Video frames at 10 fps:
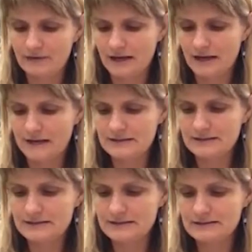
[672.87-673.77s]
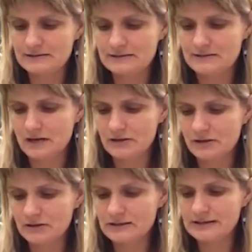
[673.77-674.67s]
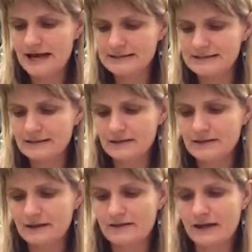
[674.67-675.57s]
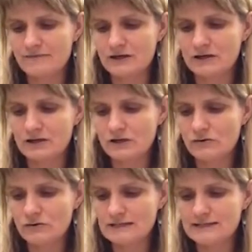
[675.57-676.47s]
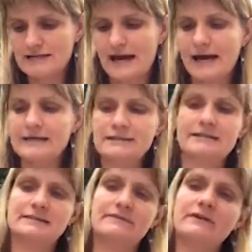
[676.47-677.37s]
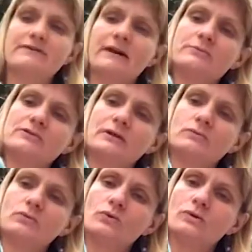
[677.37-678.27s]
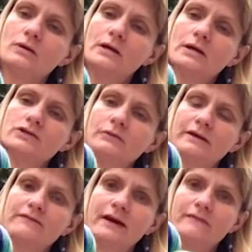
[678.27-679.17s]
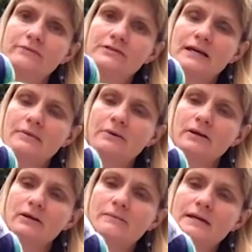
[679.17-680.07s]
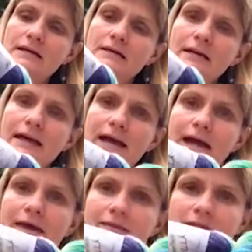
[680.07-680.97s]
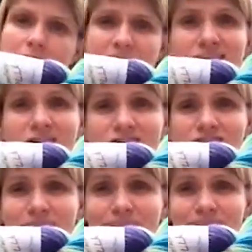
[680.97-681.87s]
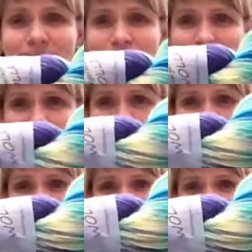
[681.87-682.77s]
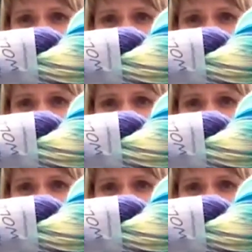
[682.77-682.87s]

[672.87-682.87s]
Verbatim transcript: And this is Sock Yarn Classic, and they have the cutest tags. It's 75% wool, 25% polyamide, and these are my colors. Can you see?